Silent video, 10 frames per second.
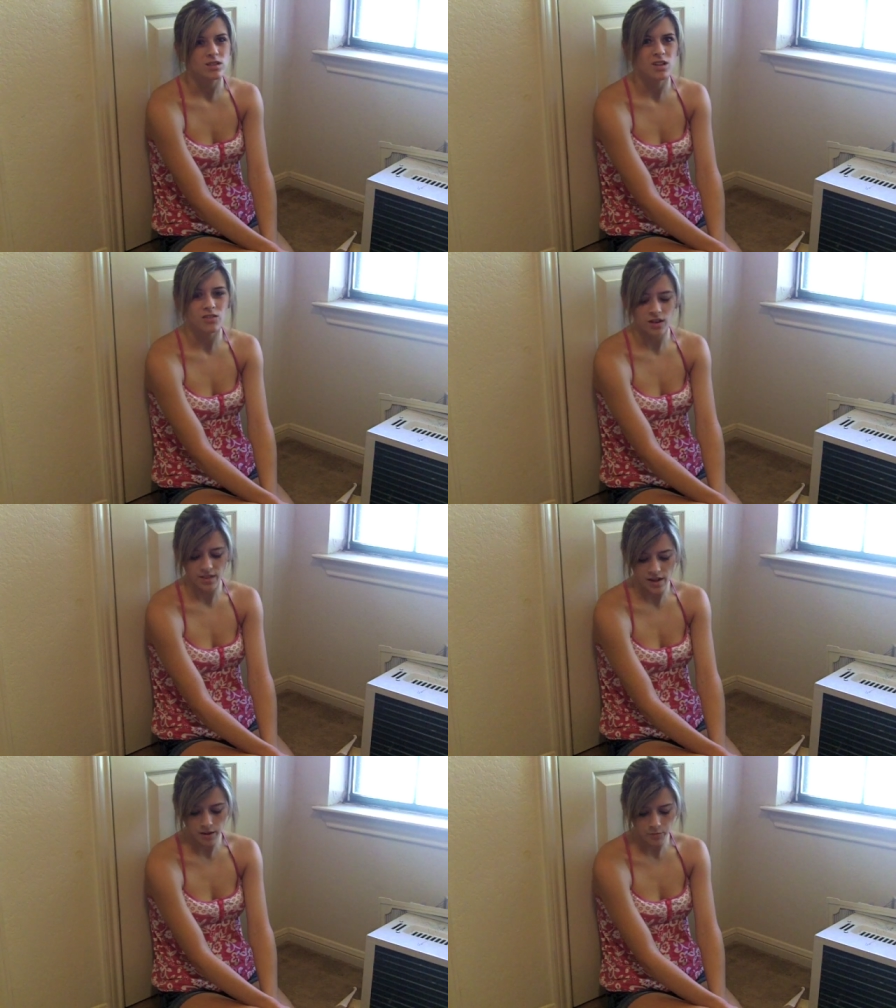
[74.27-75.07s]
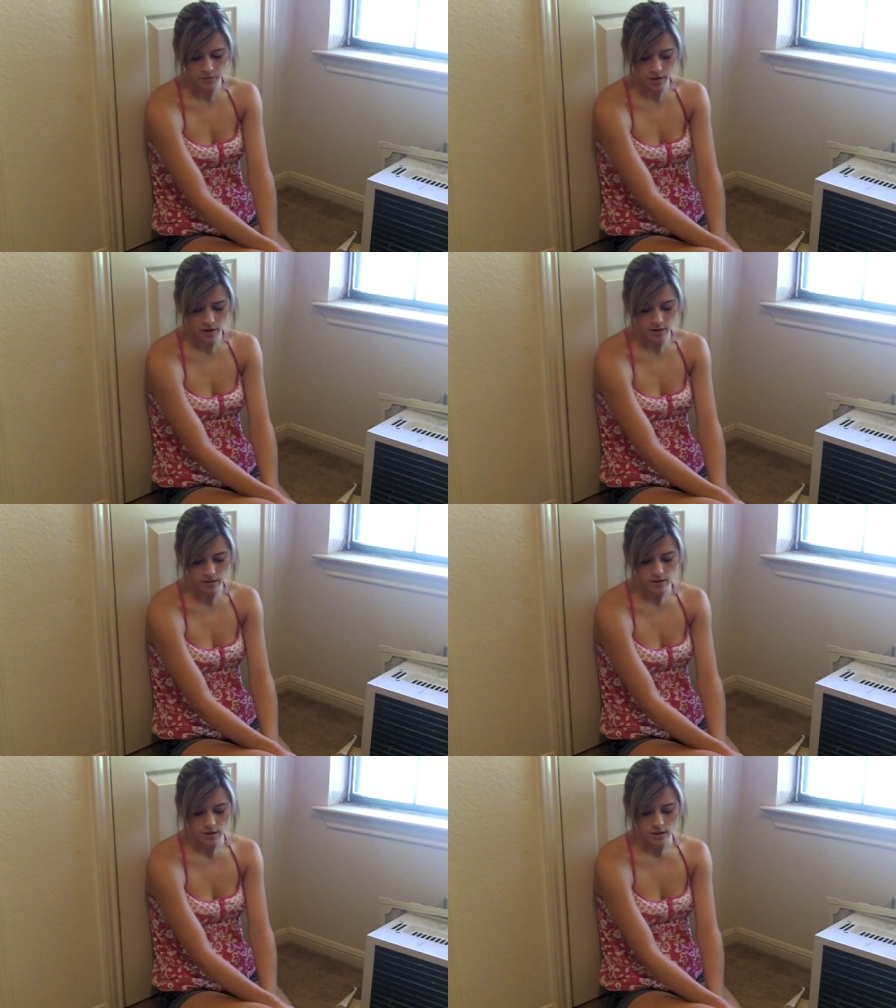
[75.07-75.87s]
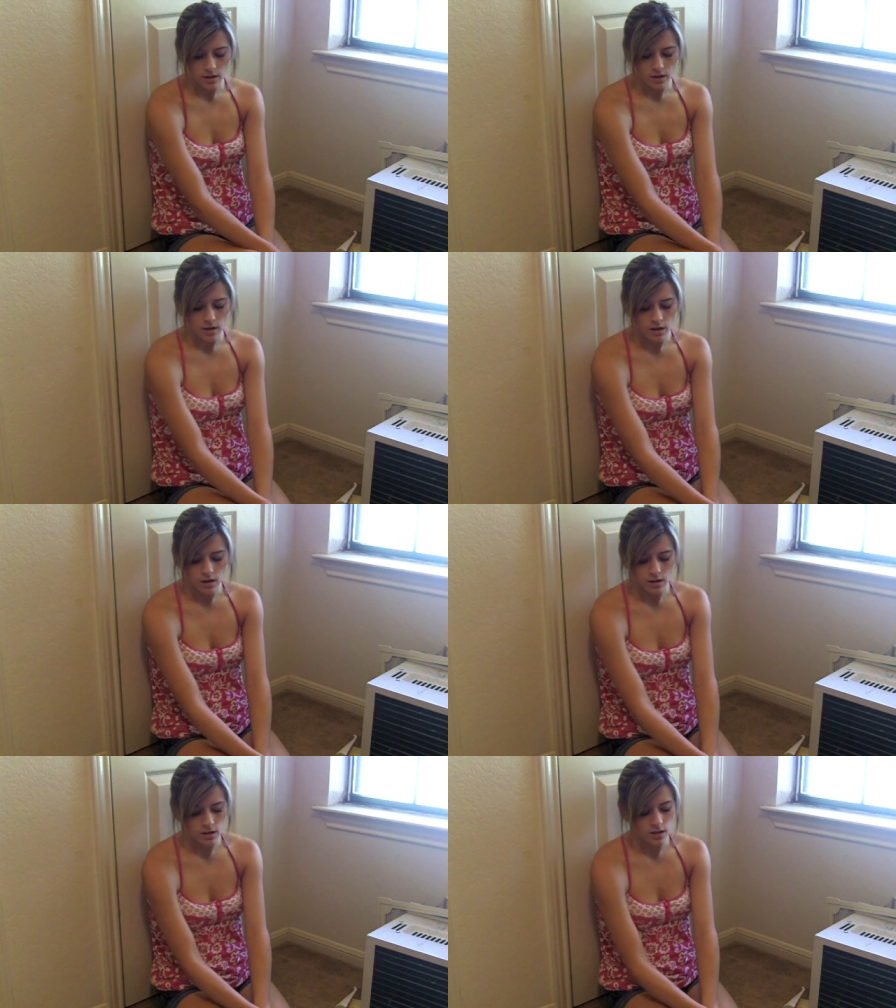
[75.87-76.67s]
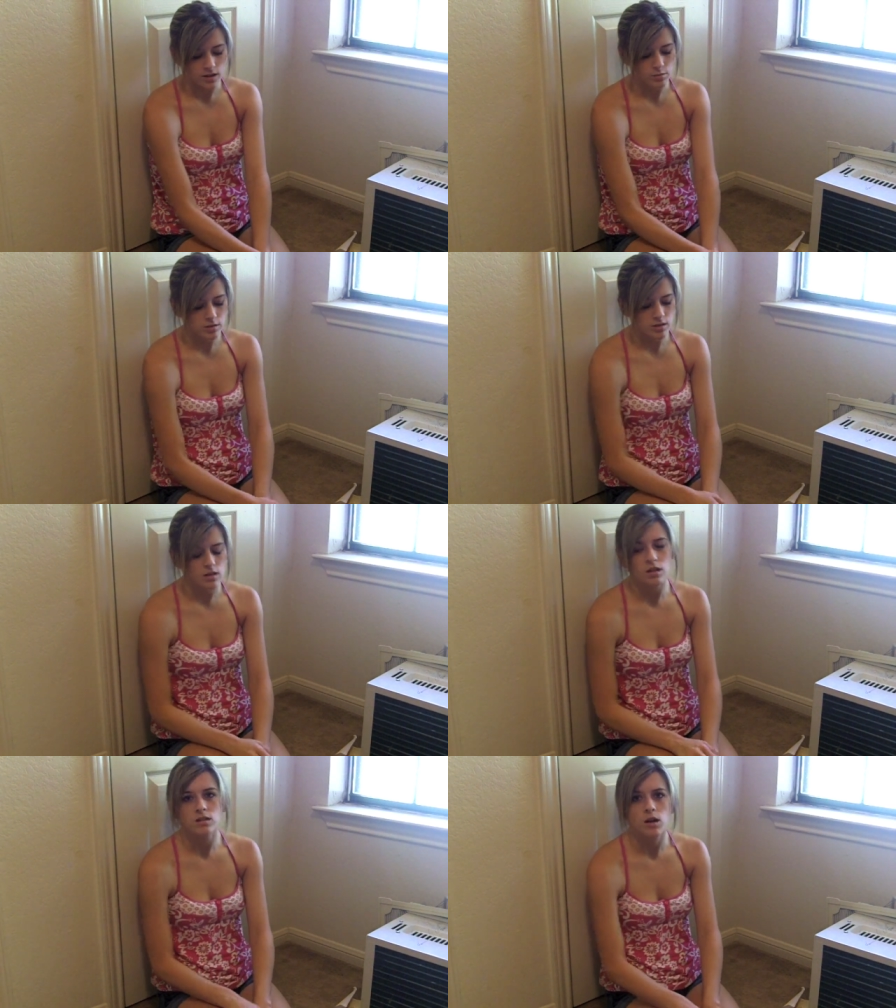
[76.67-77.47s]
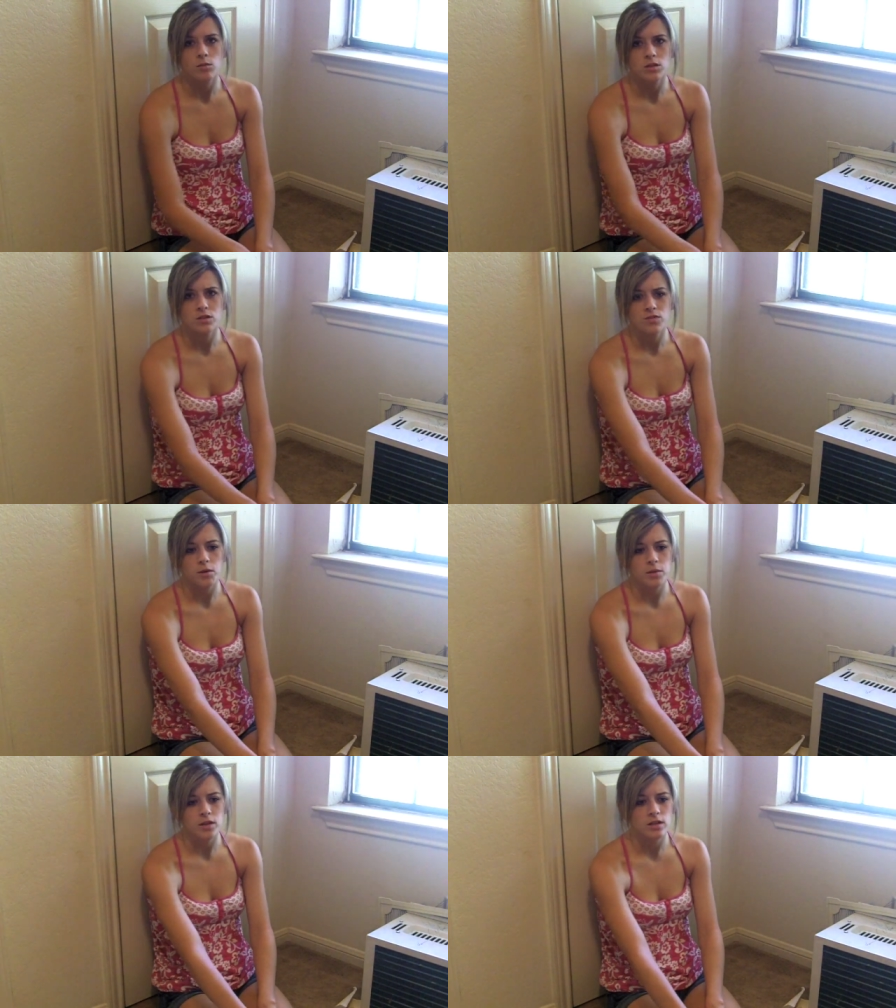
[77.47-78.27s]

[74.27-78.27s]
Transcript: stuff like that. And uh, he spends a lot of time with his family.